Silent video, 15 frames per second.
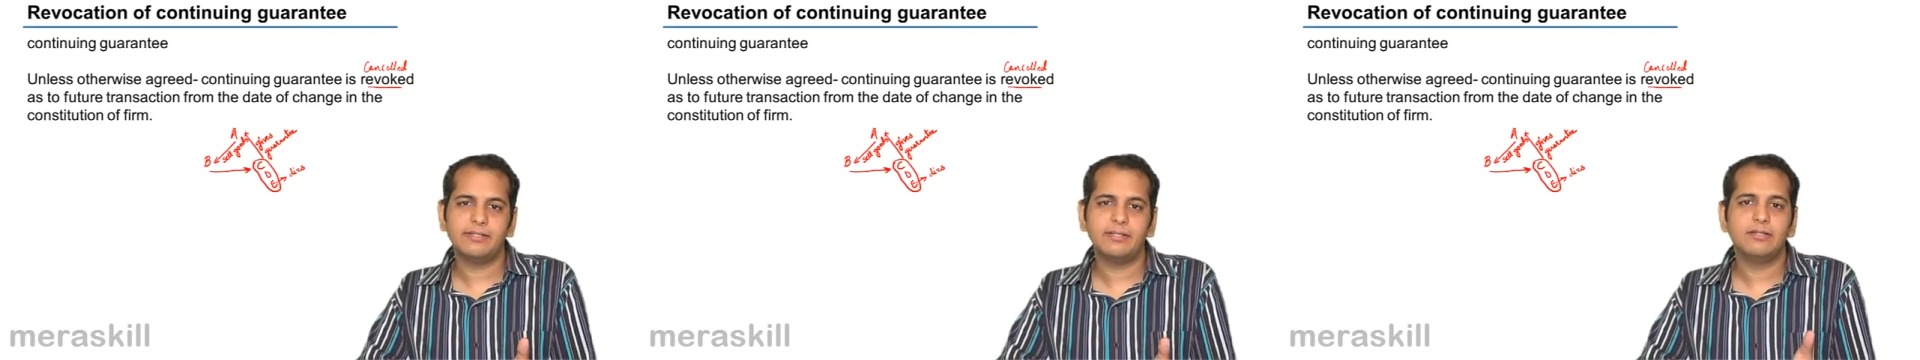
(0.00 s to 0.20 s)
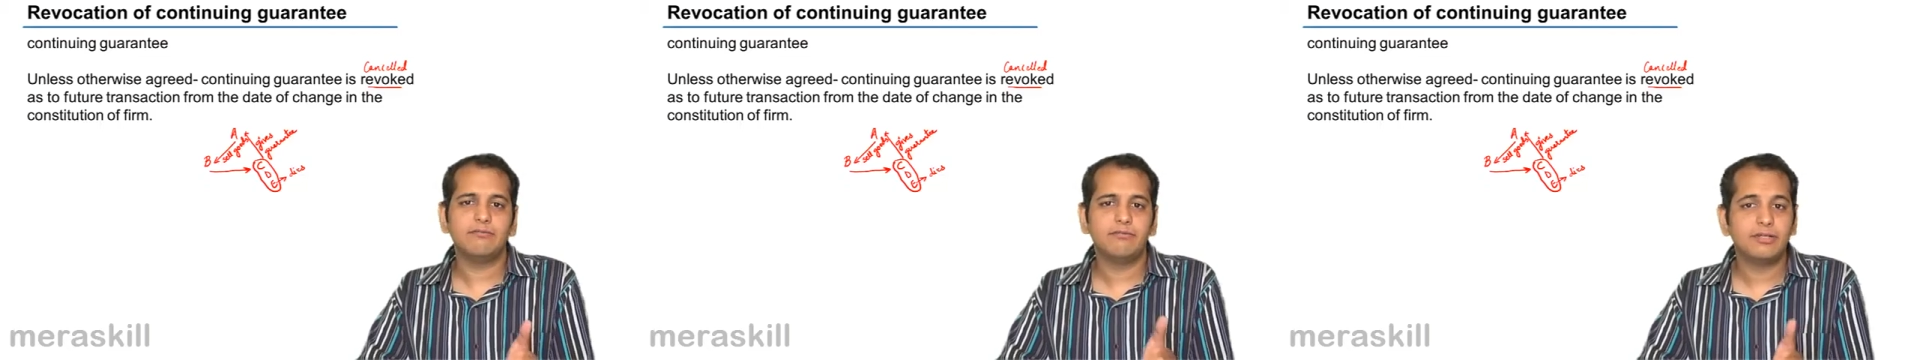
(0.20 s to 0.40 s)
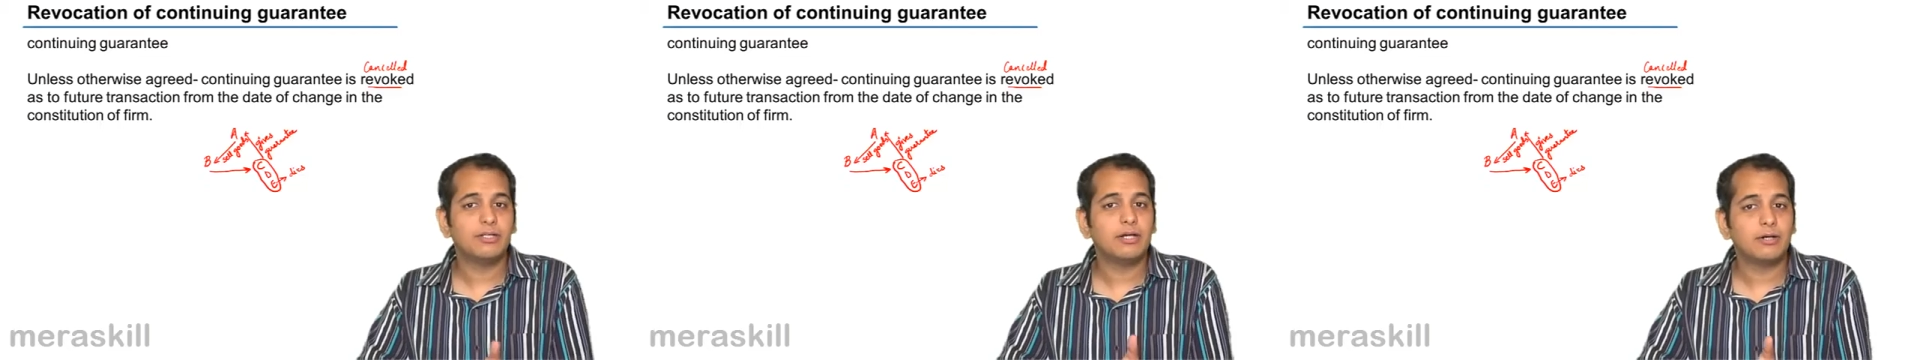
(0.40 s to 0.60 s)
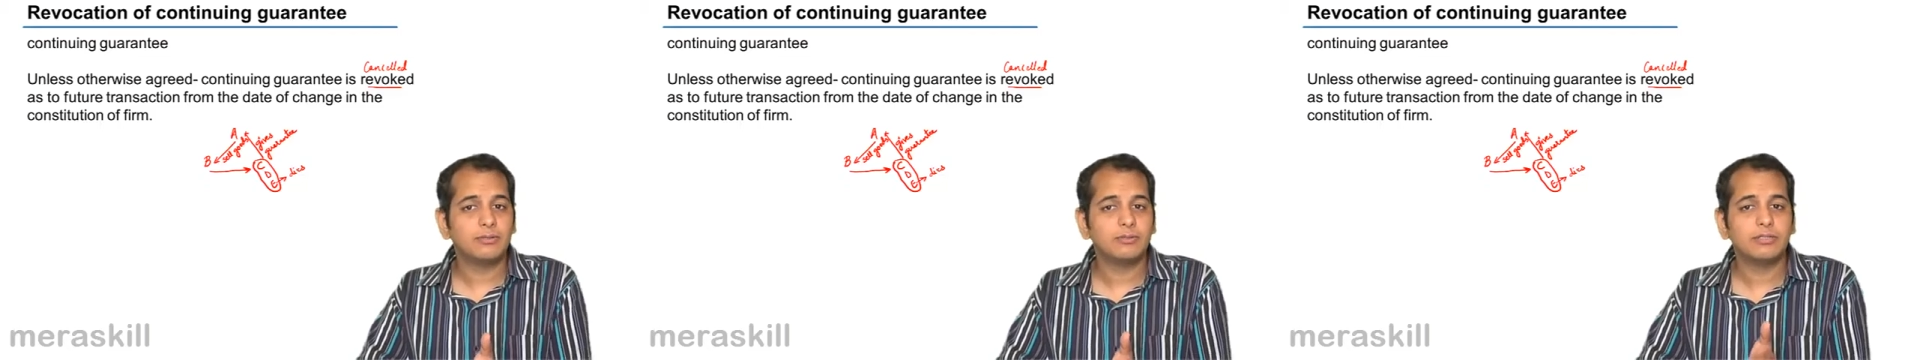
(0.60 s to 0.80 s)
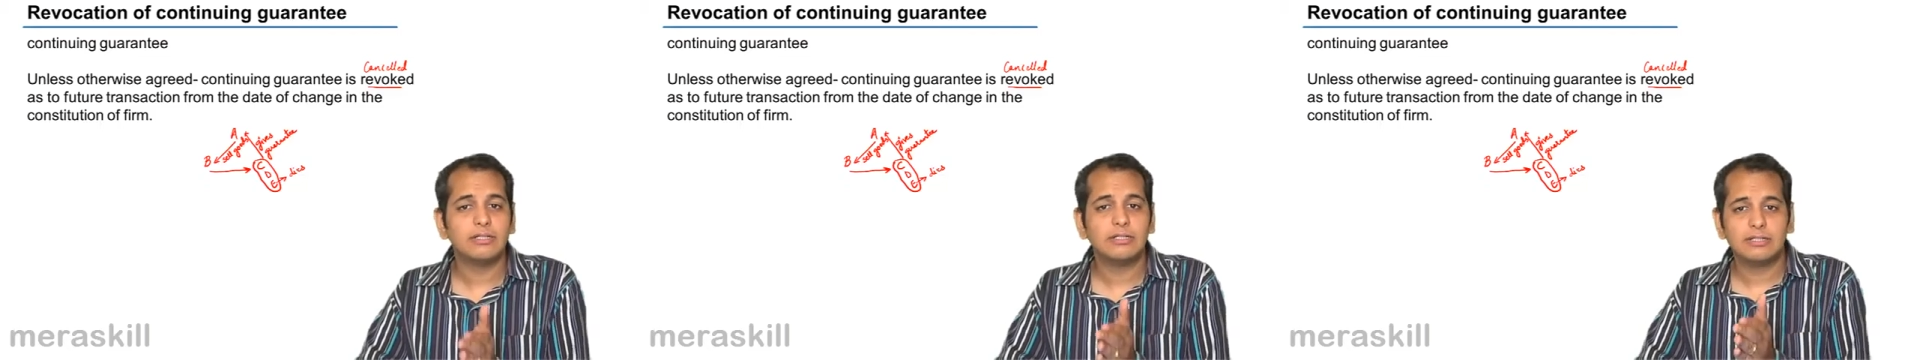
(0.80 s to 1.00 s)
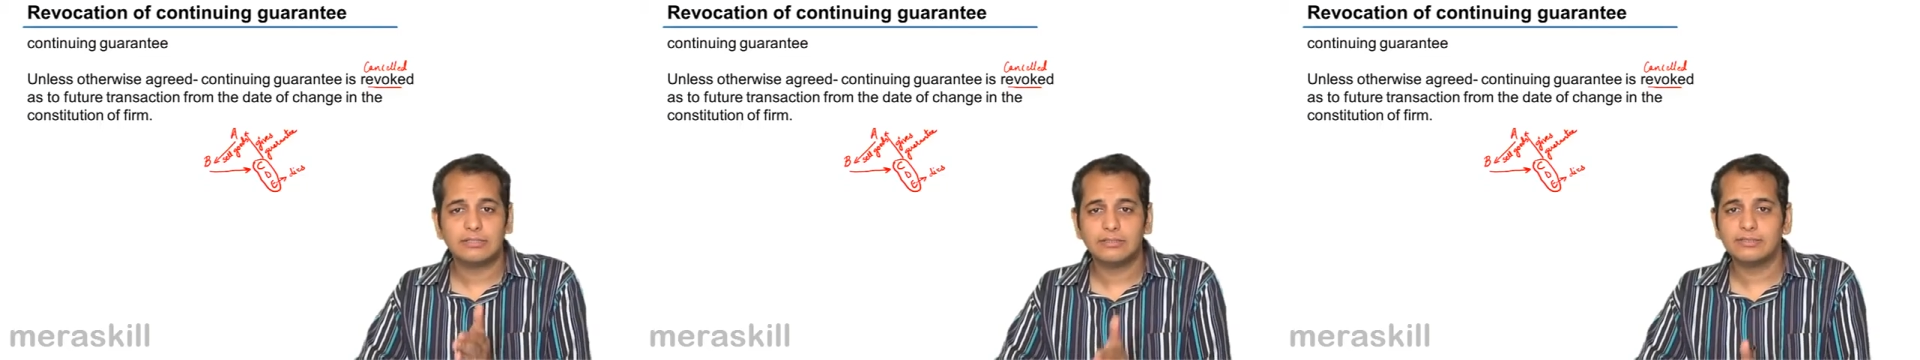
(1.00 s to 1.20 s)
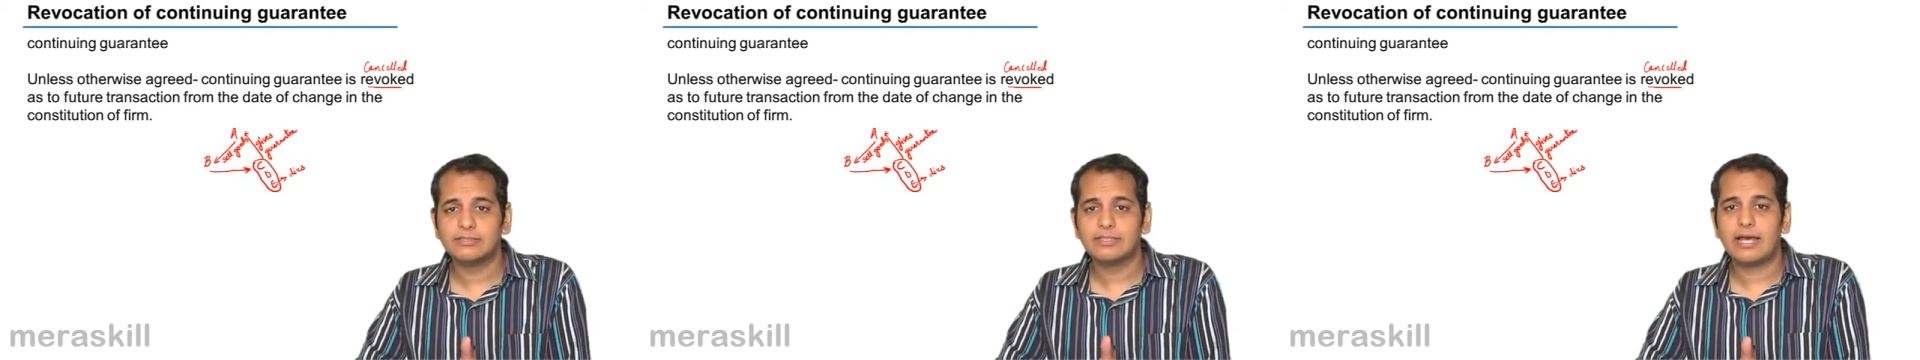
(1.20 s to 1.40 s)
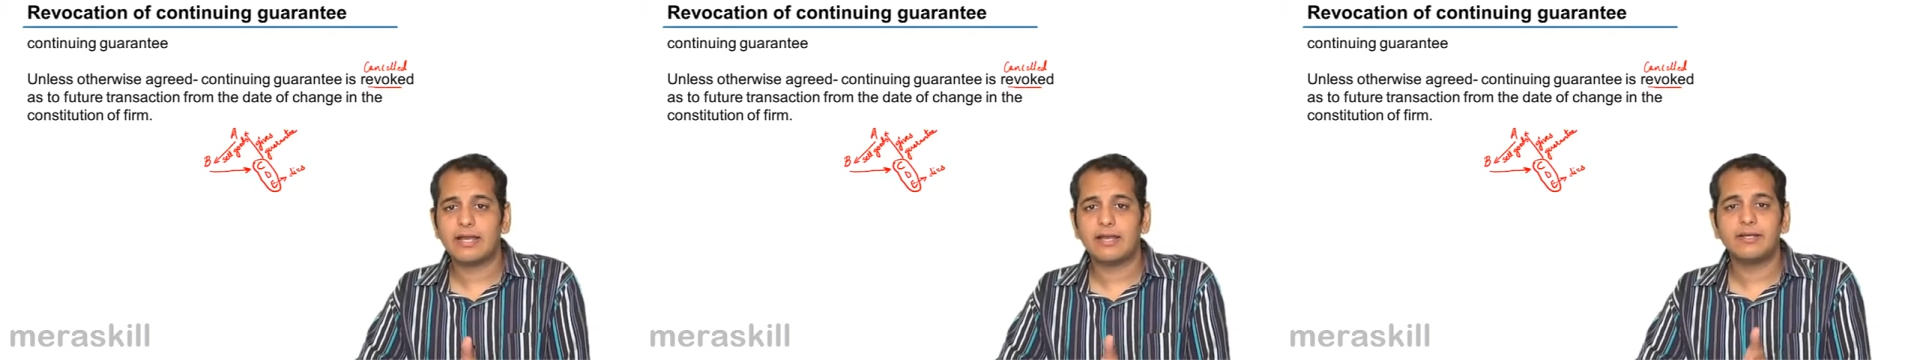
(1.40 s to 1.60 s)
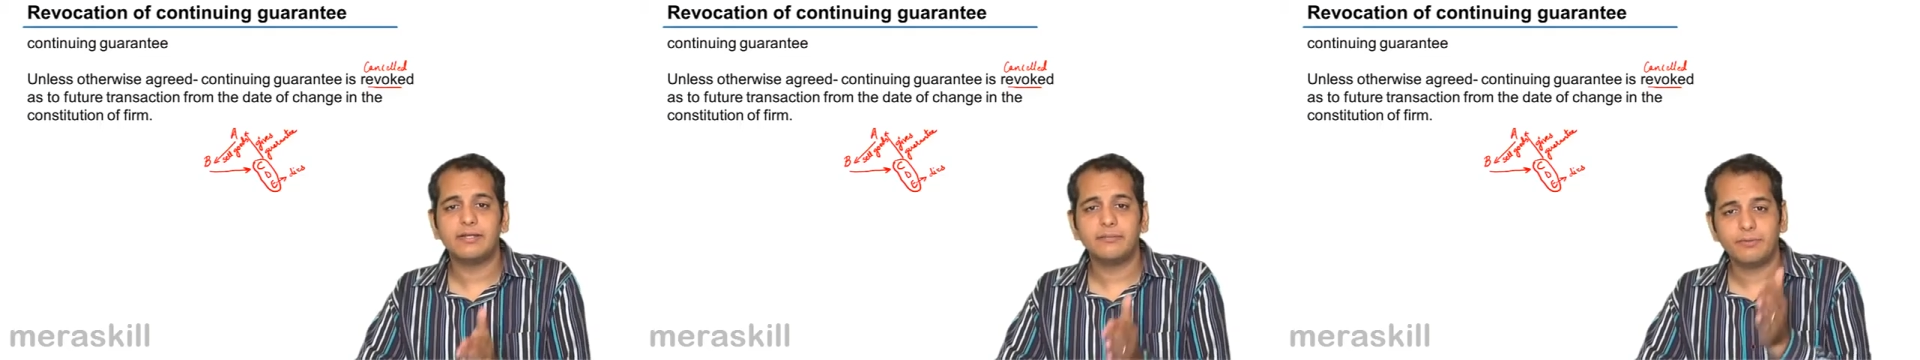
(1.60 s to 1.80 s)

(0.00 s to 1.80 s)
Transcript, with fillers: They'll without this guarantee